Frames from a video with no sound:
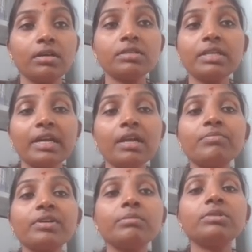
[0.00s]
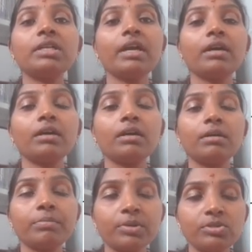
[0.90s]
is taken up from
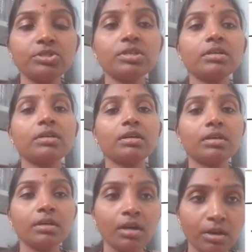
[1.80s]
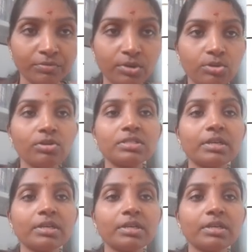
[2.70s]
the procedure followed,